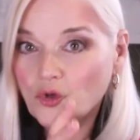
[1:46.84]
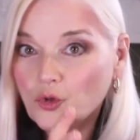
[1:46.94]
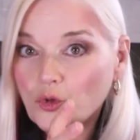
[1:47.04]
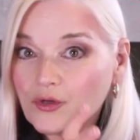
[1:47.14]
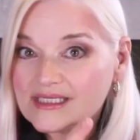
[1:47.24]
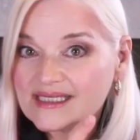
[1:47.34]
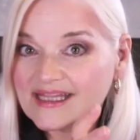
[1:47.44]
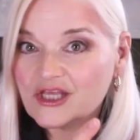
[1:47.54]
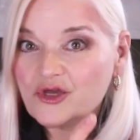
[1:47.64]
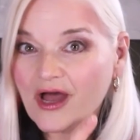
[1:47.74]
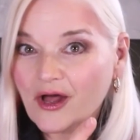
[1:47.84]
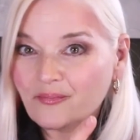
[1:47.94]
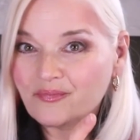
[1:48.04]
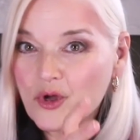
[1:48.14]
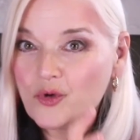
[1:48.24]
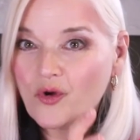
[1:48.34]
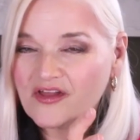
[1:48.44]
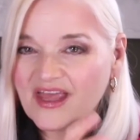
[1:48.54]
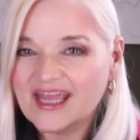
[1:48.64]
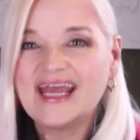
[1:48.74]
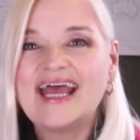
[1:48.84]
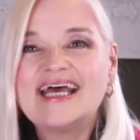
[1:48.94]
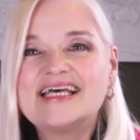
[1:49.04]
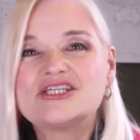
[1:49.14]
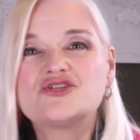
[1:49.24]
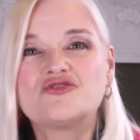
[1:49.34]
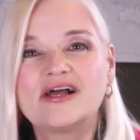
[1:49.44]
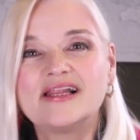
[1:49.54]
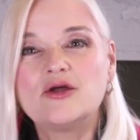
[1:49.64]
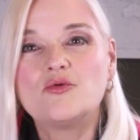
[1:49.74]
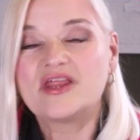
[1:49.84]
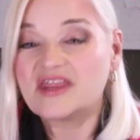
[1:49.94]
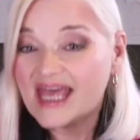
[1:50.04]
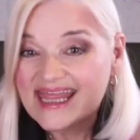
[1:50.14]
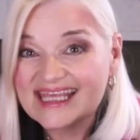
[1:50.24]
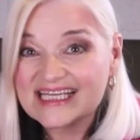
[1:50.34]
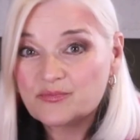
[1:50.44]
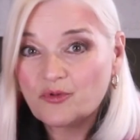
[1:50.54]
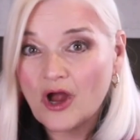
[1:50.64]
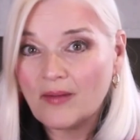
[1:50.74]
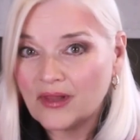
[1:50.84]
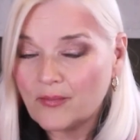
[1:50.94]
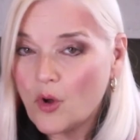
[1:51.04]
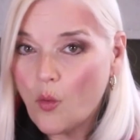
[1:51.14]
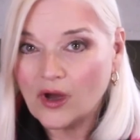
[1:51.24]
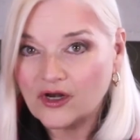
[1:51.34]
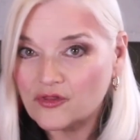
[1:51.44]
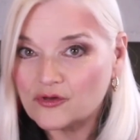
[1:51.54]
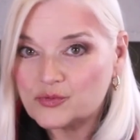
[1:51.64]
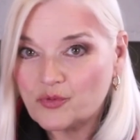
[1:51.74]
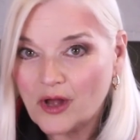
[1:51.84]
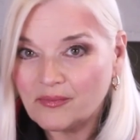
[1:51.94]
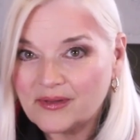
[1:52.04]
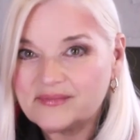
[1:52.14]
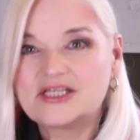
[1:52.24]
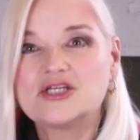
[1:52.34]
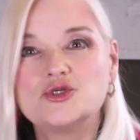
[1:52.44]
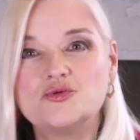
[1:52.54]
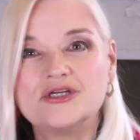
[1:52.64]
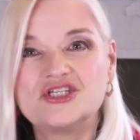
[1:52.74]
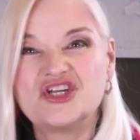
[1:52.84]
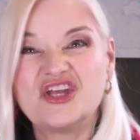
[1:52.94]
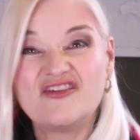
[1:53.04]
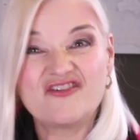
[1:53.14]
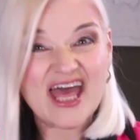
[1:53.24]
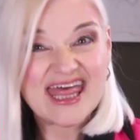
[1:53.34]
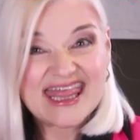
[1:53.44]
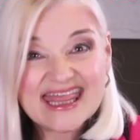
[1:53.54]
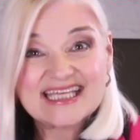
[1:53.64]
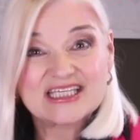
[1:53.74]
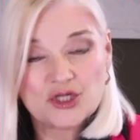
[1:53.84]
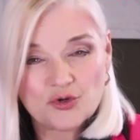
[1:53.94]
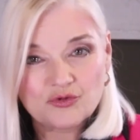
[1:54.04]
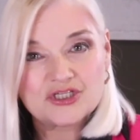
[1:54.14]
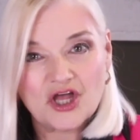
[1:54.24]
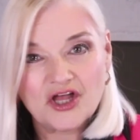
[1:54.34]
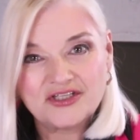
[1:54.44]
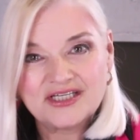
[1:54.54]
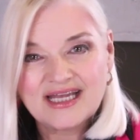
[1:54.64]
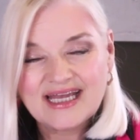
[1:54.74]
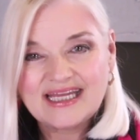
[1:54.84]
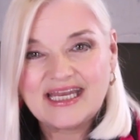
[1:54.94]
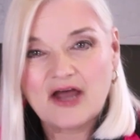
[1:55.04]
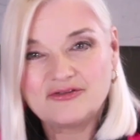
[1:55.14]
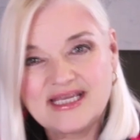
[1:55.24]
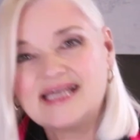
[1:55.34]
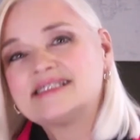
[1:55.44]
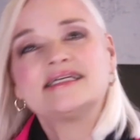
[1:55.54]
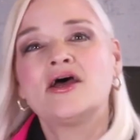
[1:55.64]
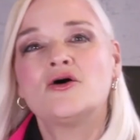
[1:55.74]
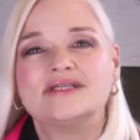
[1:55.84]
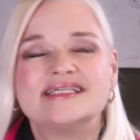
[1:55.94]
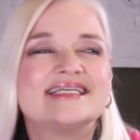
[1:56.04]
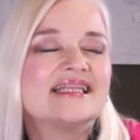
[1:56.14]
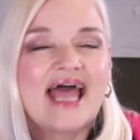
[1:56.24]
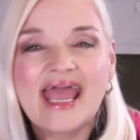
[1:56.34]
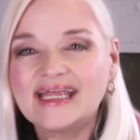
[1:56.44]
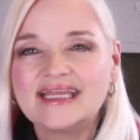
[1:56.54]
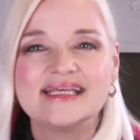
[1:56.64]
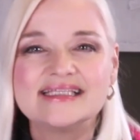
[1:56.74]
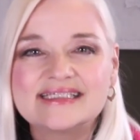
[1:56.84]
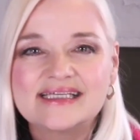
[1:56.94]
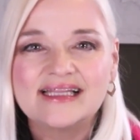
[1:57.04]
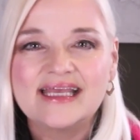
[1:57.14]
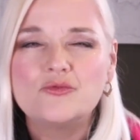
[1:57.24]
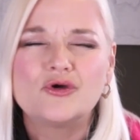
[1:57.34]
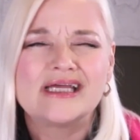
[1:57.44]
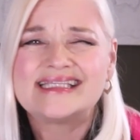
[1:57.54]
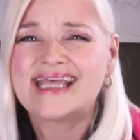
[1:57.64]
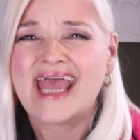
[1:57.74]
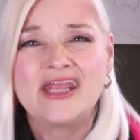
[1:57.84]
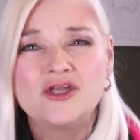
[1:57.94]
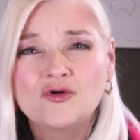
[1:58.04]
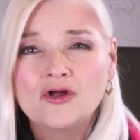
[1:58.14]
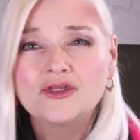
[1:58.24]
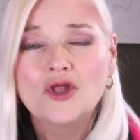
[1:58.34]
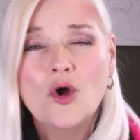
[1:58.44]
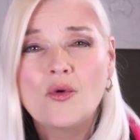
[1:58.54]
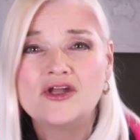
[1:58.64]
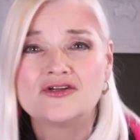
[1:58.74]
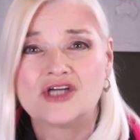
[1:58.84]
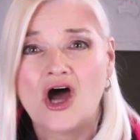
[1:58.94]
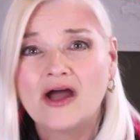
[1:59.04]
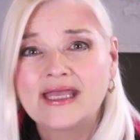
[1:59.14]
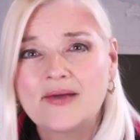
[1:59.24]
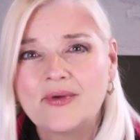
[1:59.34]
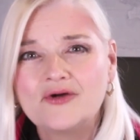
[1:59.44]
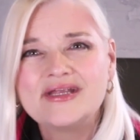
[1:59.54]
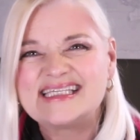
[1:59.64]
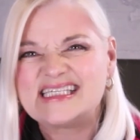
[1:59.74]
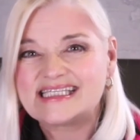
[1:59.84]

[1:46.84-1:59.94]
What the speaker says: Who is it that you help? Who are they? Struggling with this problem. What are those problems? To achieve this result. Now test it out. Does it land instantly? Would a 10-year-old know what you're talking about? Is it